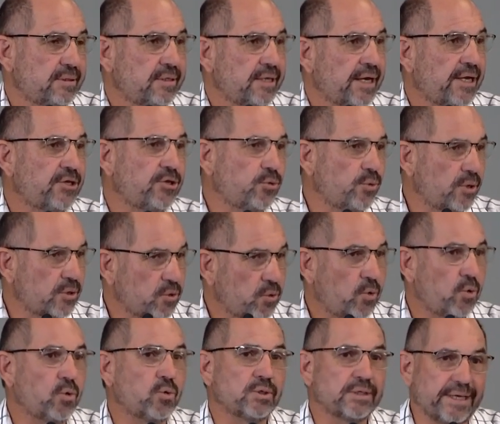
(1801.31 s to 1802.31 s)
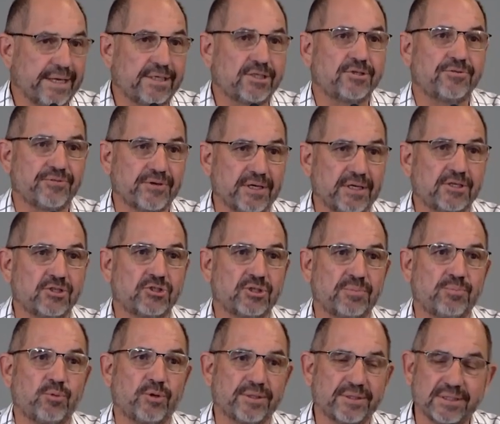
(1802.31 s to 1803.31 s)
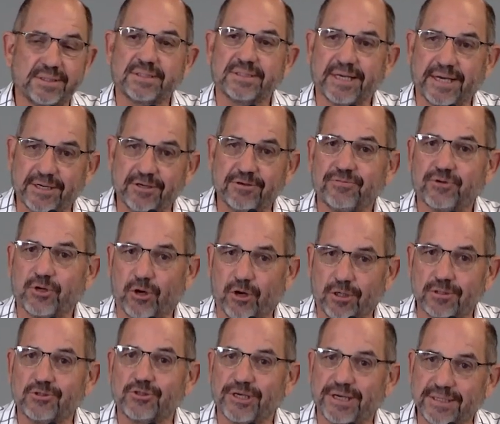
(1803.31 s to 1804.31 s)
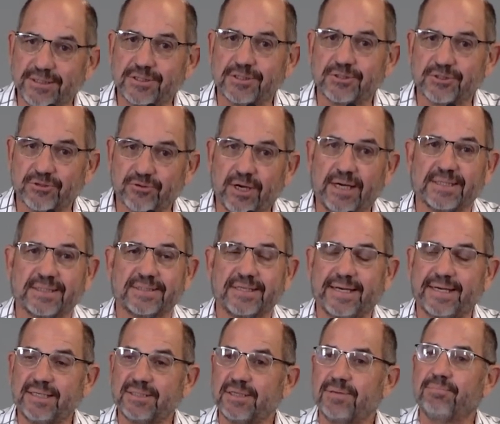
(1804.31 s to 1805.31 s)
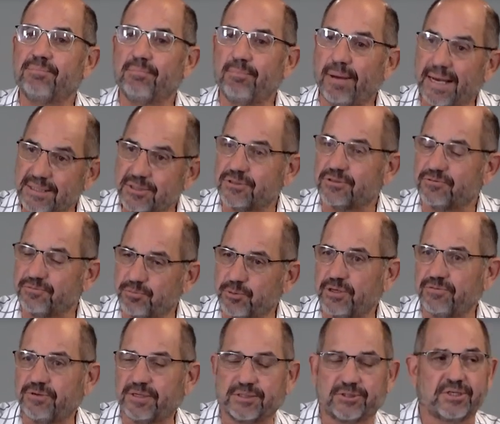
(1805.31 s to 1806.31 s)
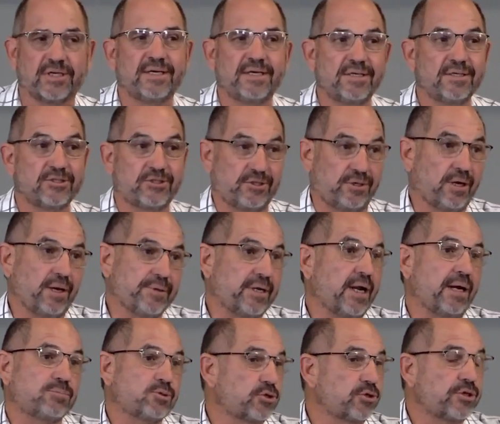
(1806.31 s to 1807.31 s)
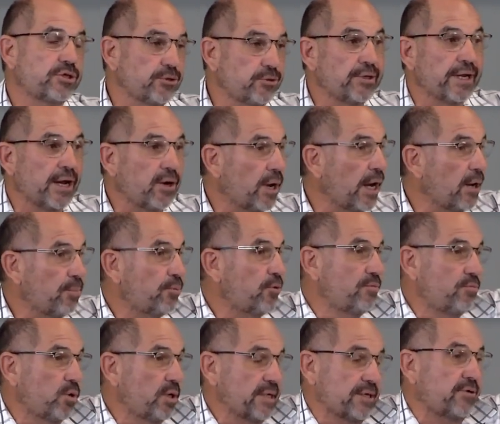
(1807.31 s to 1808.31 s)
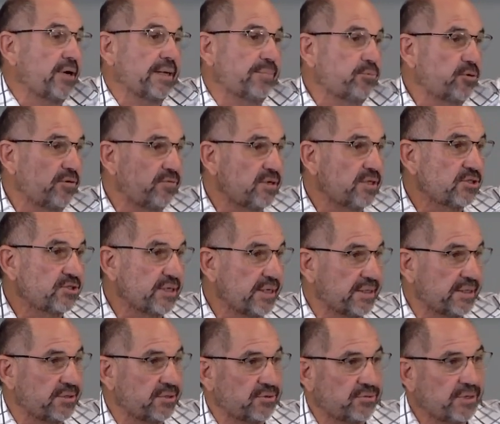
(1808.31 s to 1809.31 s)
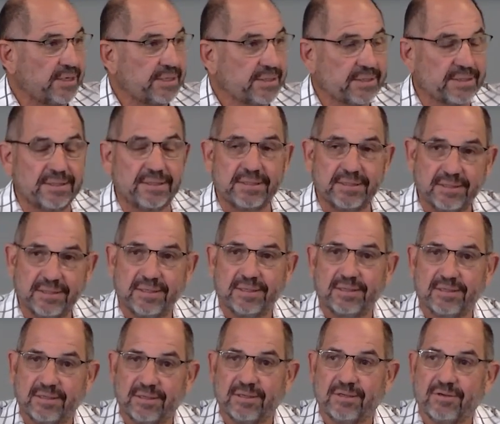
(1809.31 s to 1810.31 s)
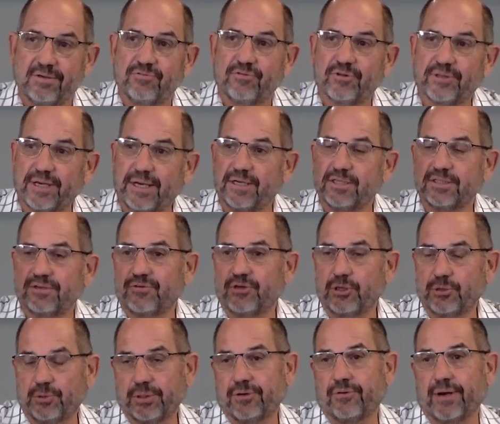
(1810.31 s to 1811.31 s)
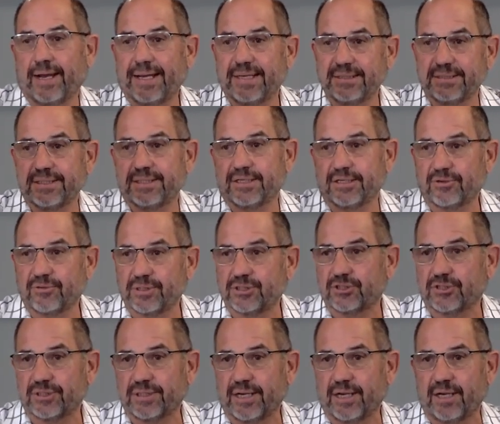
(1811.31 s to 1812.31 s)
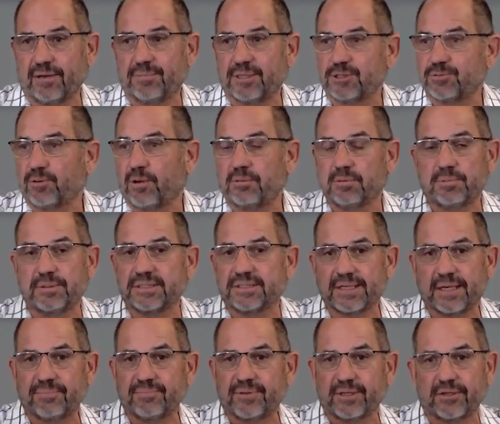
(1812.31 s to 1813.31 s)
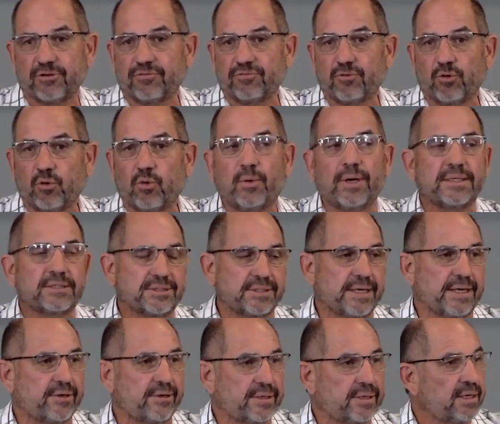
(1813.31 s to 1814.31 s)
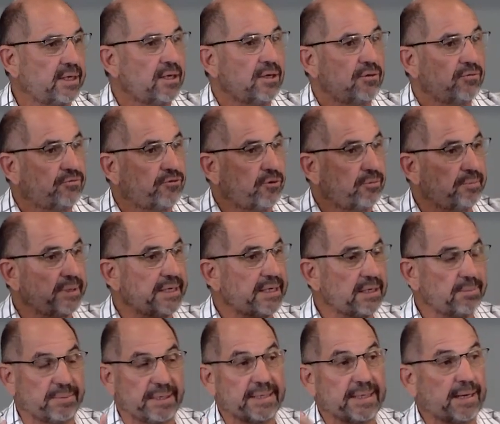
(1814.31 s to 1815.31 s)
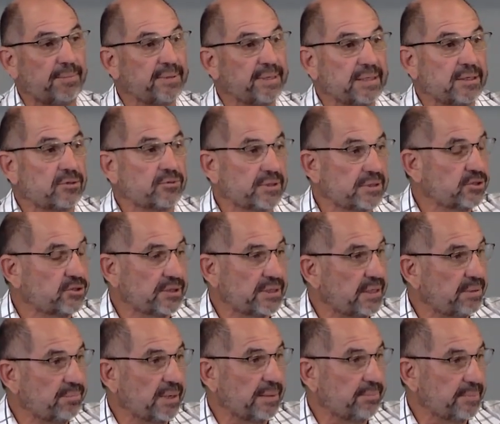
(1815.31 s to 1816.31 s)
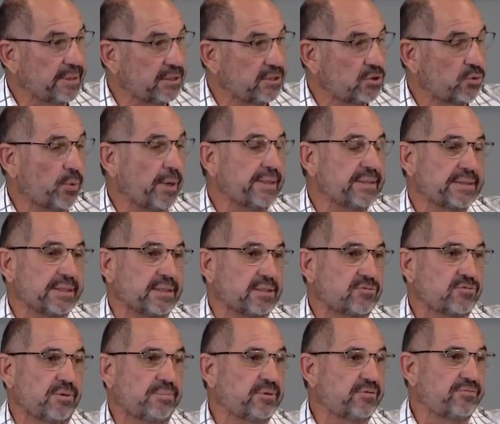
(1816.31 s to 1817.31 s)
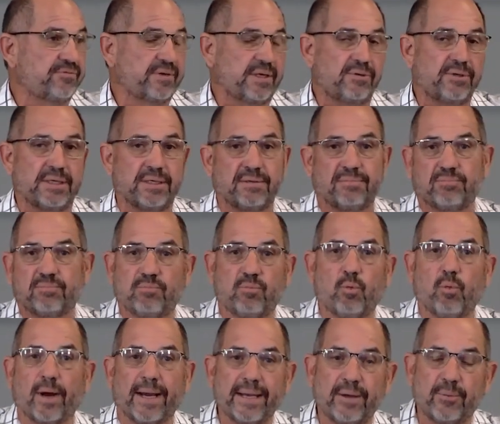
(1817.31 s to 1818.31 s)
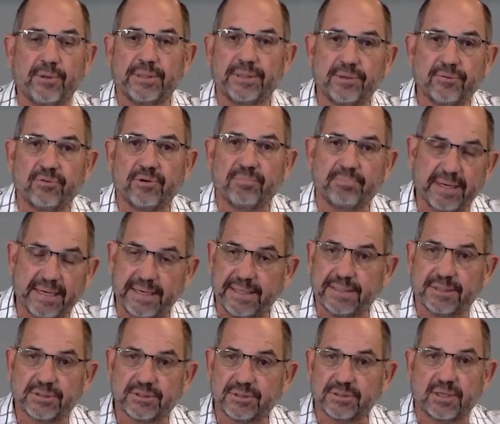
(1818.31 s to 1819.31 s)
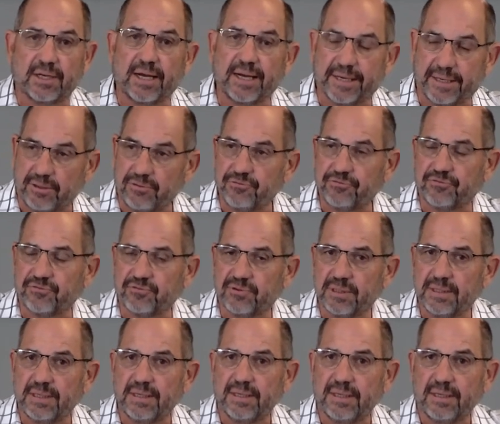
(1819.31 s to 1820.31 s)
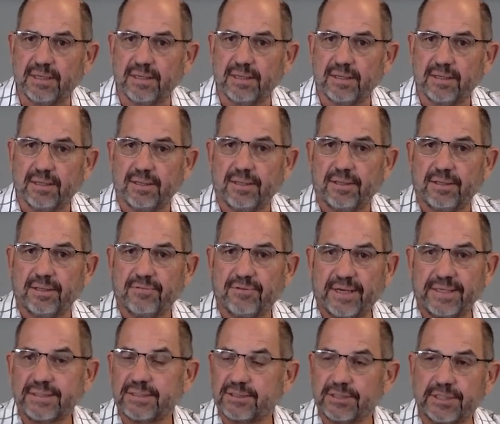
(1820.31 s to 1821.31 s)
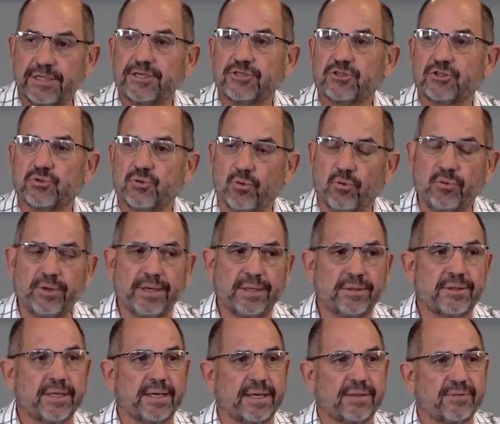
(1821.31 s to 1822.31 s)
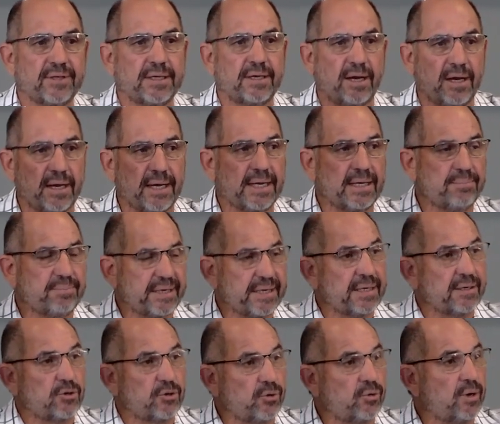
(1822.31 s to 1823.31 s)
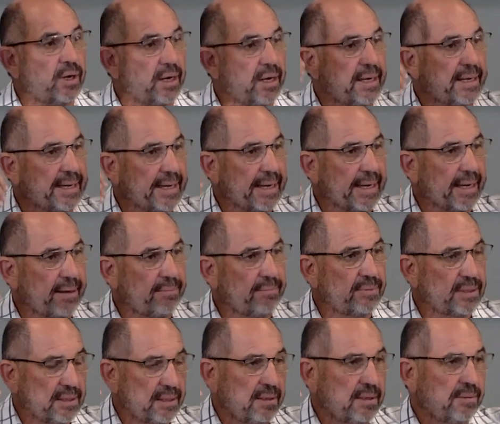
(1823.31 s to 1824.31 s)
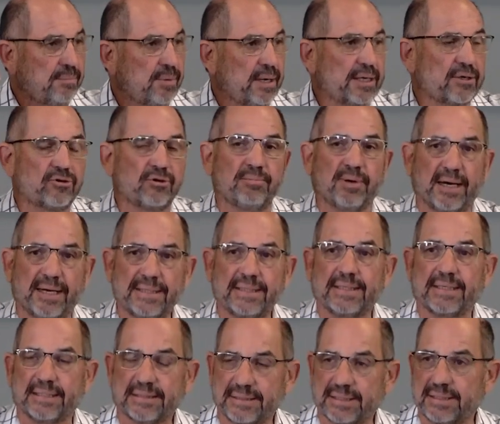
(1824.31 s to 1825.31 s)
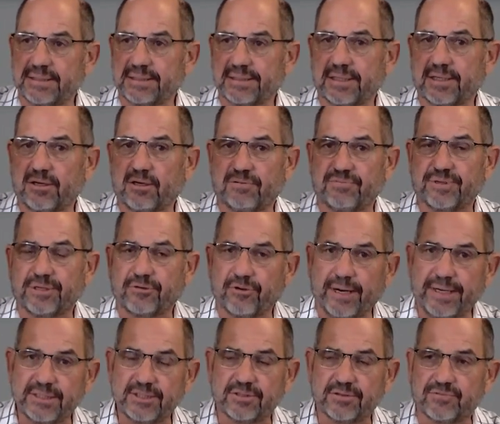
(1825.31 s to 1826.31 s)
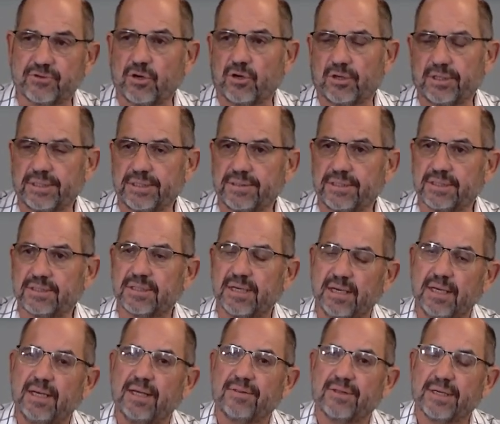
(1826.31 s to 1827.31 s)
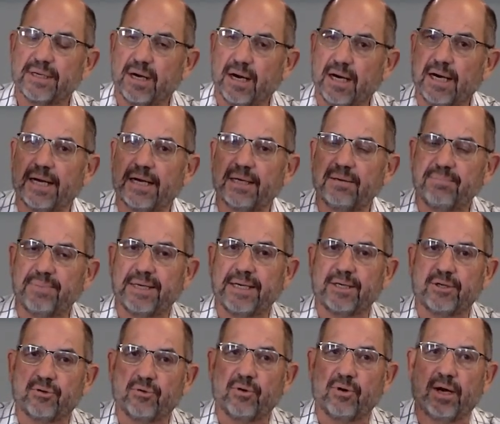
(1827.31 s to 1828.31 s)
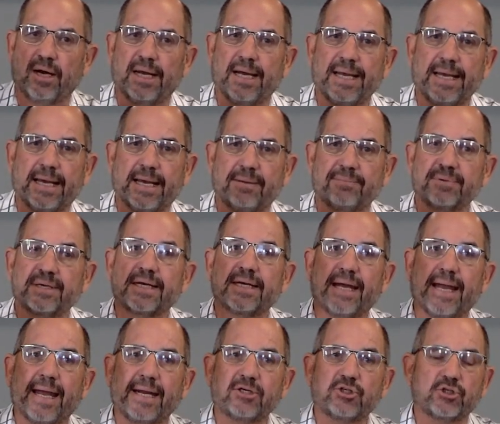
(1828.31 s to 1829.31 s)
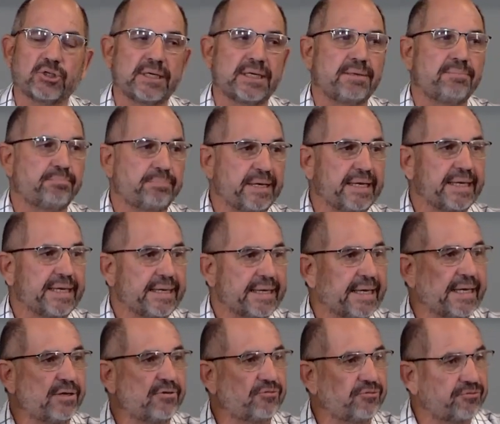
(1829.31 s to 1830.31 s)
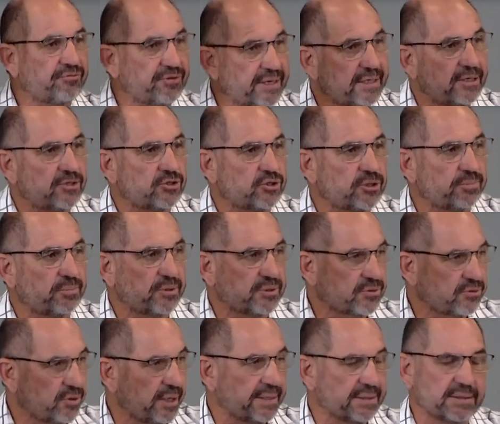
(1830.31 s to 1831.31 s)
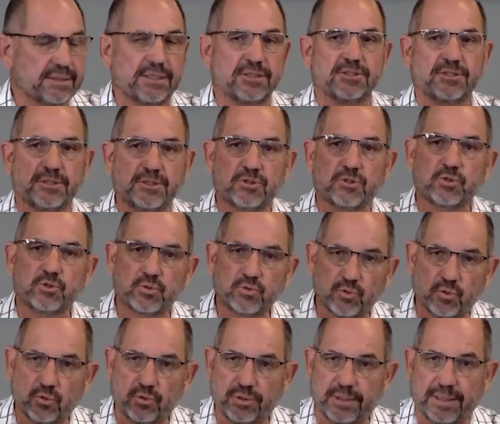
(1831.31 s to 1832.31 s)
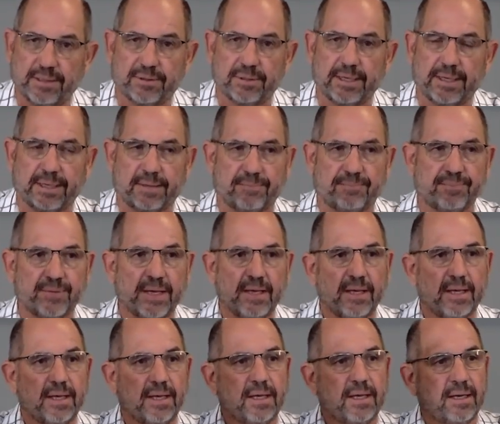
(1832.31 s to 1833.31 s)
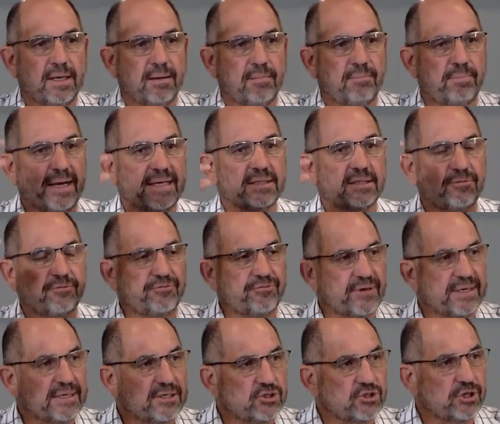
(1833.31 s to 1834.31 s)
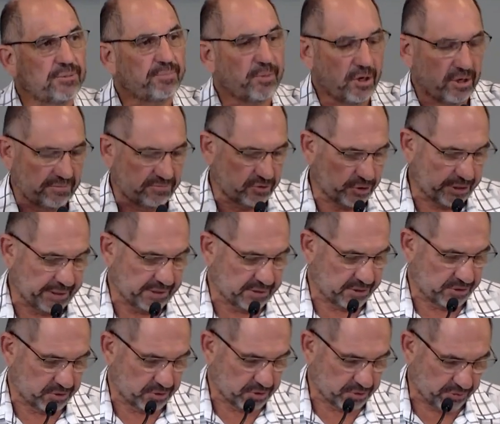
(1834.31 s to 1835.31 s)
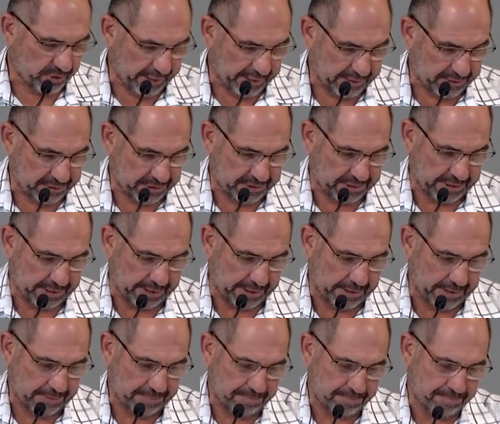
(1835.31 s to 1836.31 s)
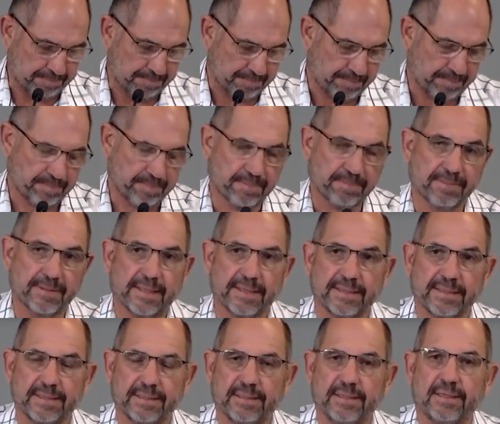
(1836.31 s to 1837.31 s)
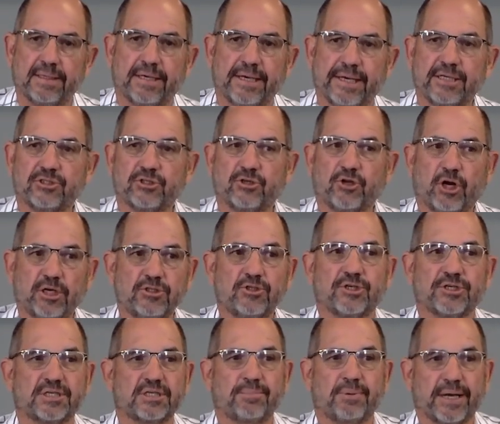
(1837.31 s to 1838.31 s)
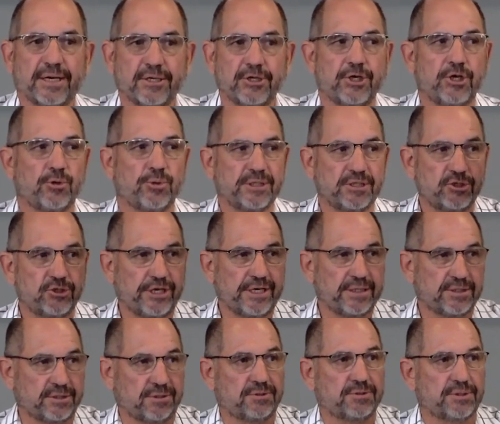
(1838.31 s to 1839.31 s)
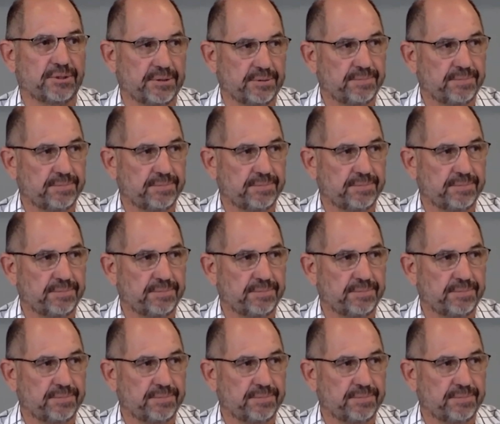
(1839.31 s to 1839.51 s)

And you are called into fellowship with the Son God, Jesus Christ. That is a massive privilege. You, I mean, I'm sure you know how, what a great privilege that is, right? For those of you who are raised in a Christian home, it's probably something you've always known. For me, becoming a Christian in my mid 20s from a very wayward and rebellious life that is an extraordinary thing that I, being who I am, Mike reminded us yesterday of the grace of God in this, that I, being who I am, can actually be in fellowship with Christ is an extraordinary thing. But the fellowship of Jesus Christ here is not just about you and Jesus.